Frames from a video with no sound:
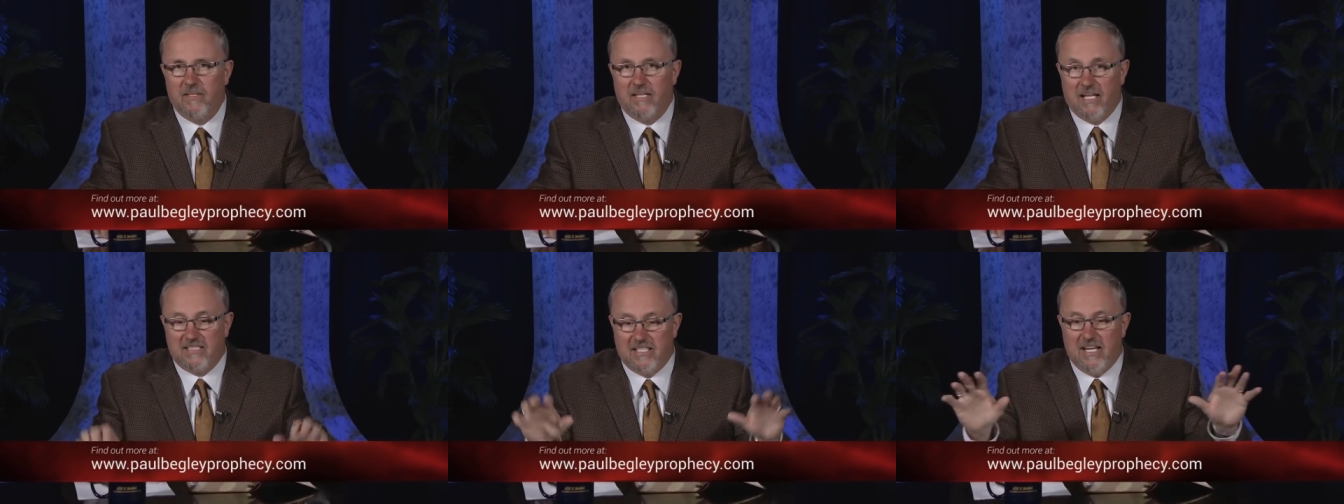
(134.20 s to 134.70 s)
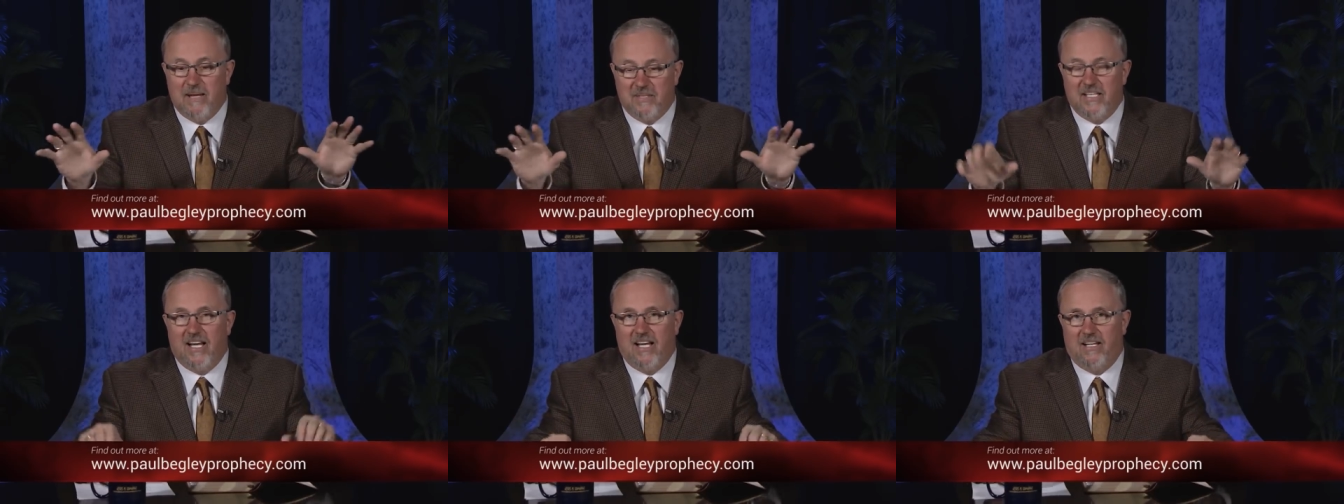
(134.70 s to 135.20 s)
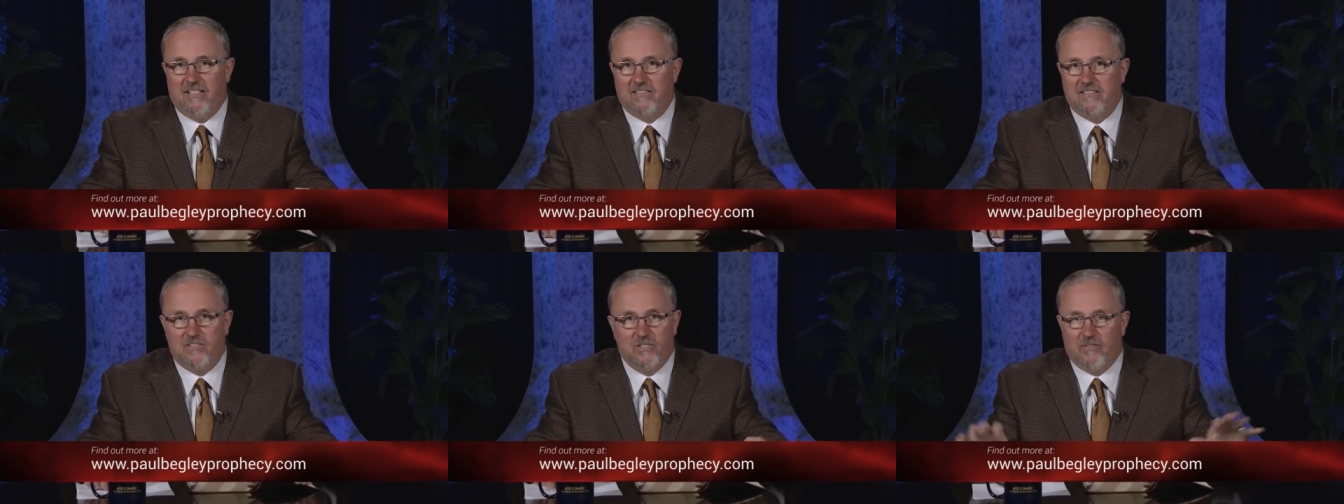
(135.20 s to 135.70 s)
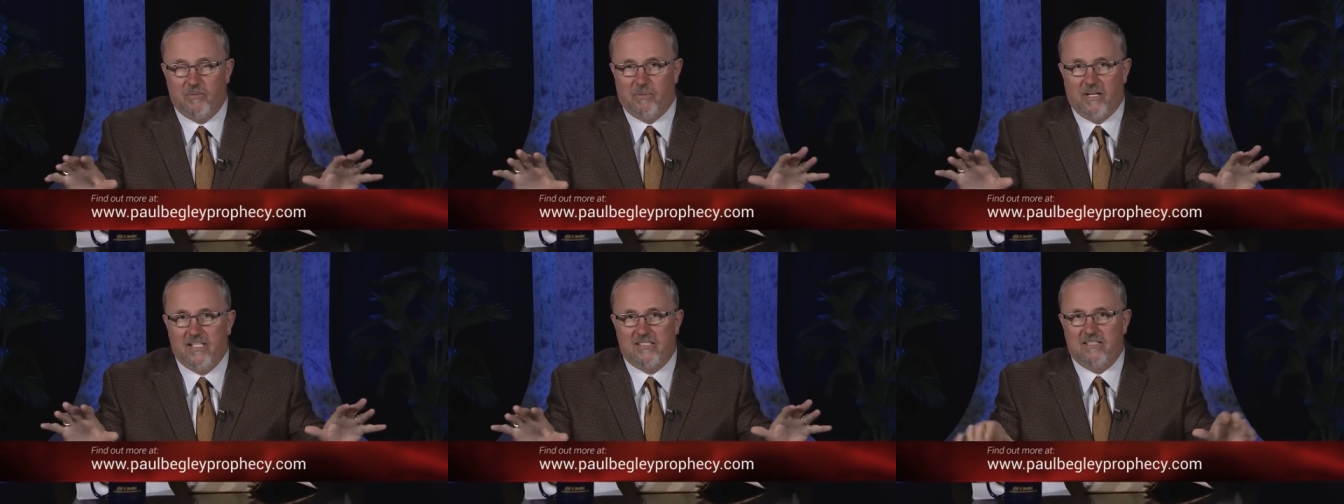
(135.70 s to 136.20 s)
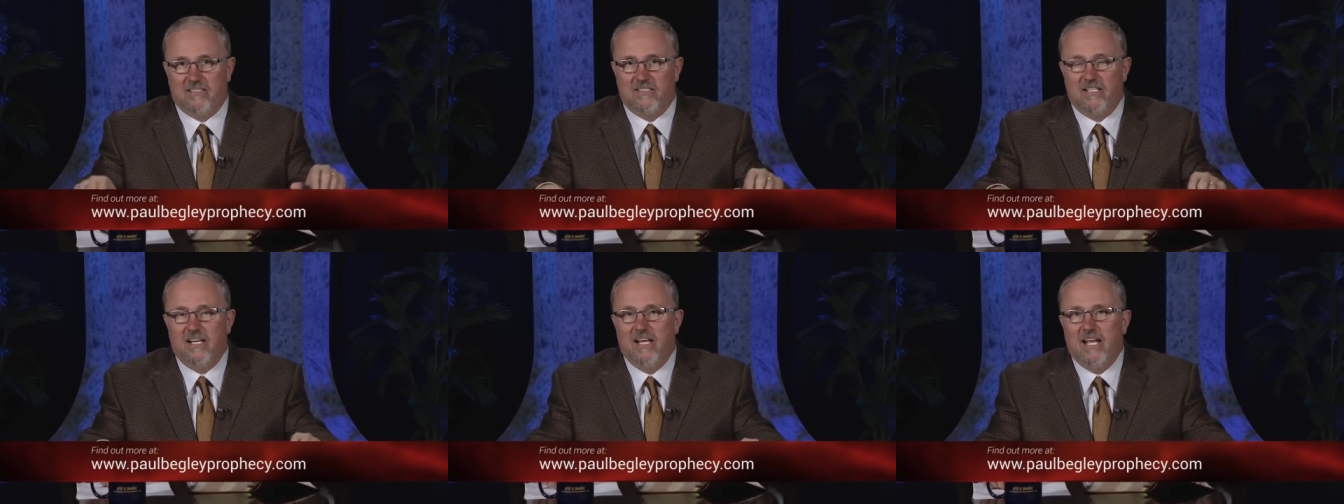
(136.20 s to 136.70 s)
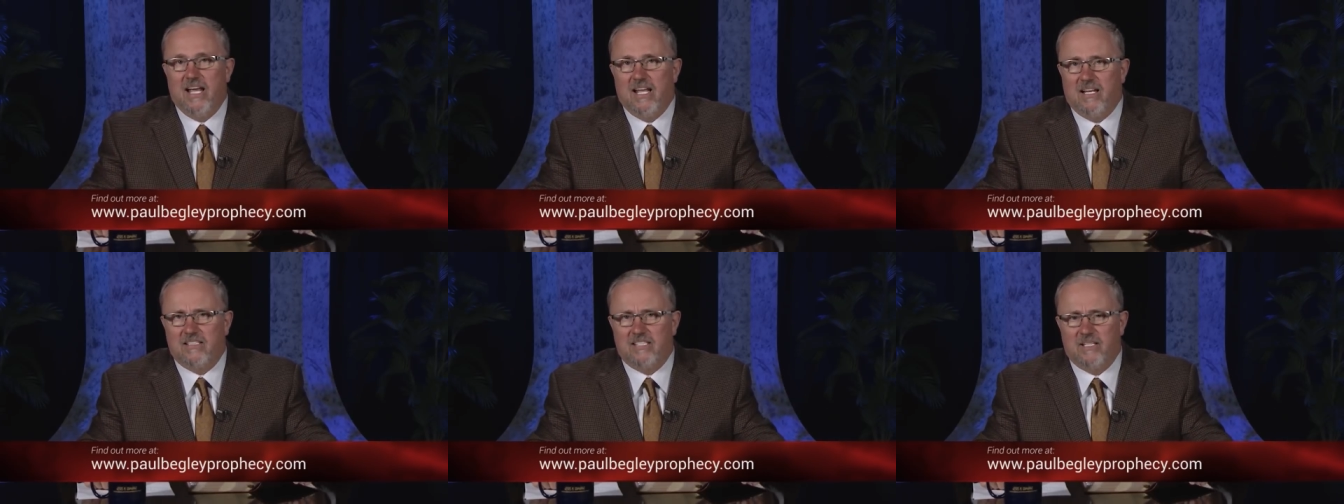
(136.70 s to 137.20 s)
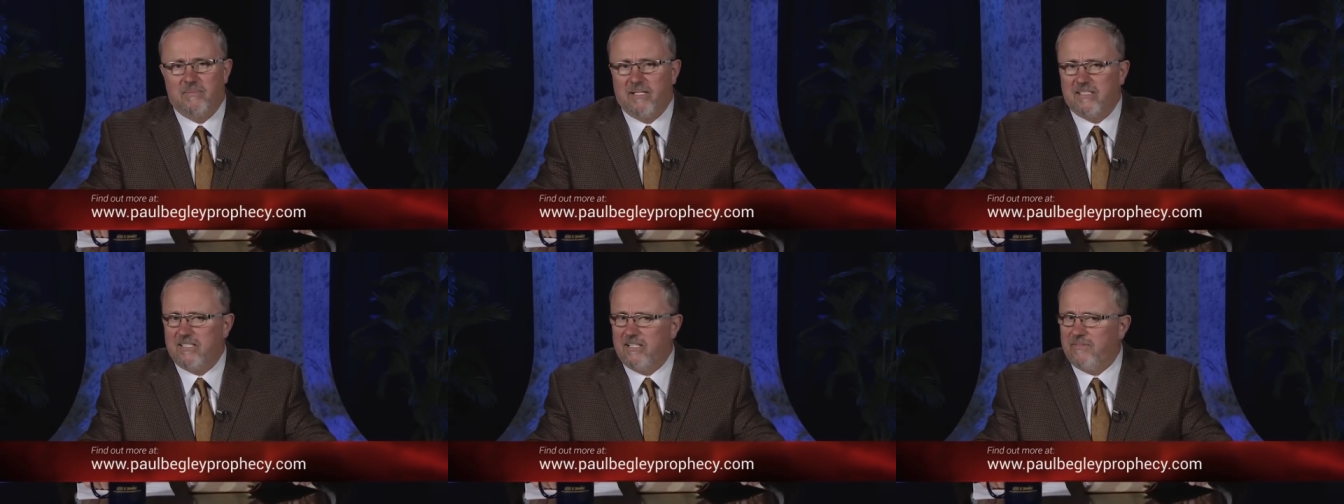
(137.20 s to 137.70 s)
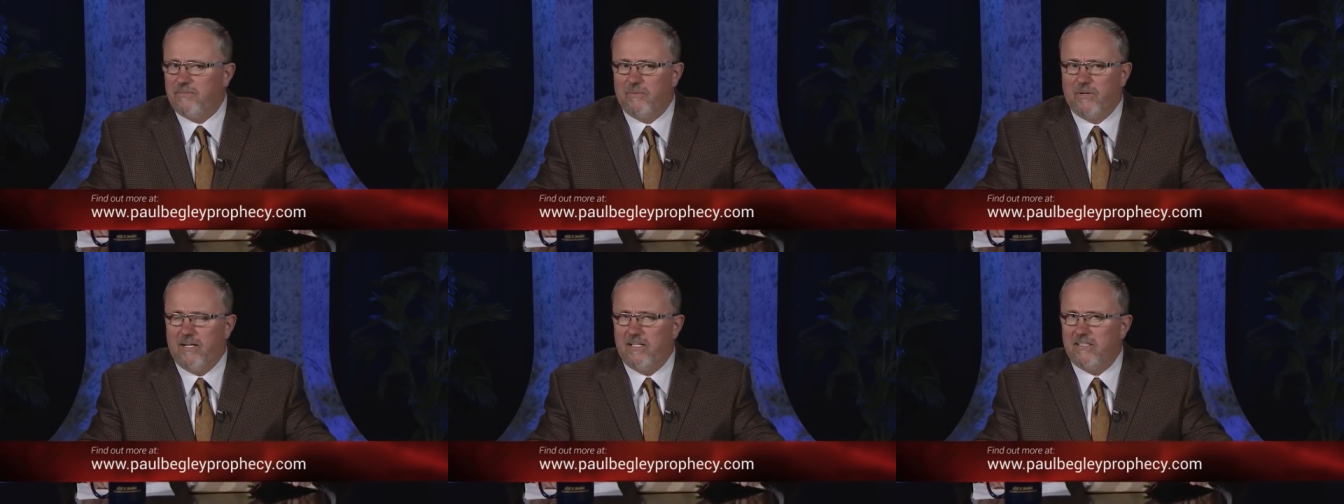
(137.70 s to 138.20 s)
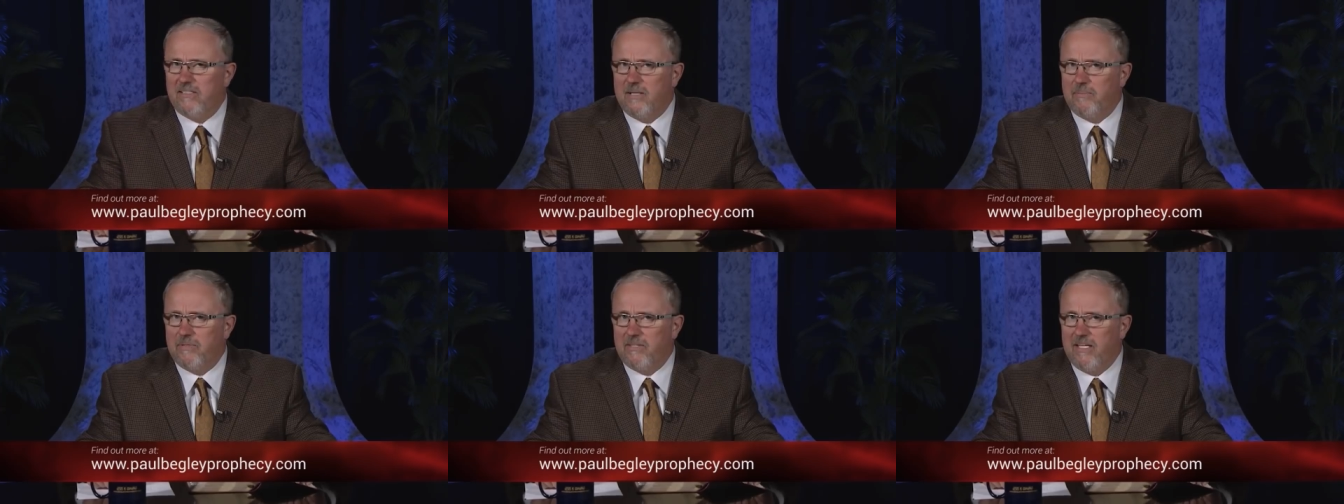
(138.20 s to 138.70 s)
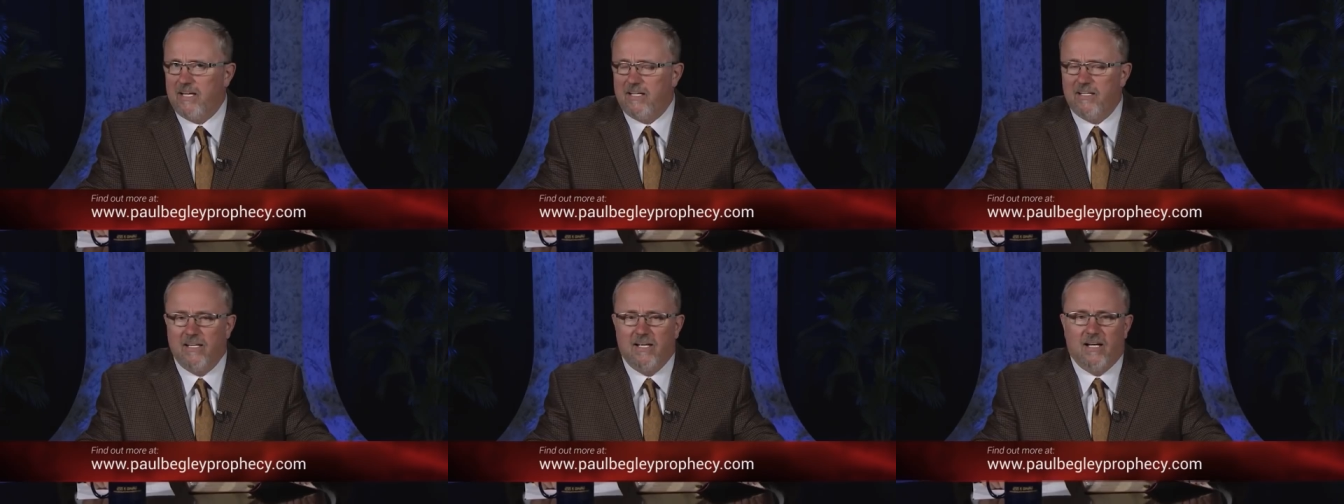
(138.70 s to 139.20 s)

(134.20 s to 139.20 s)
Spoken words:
That's the name of the islands, two different places. And I said to myself, what is up with that?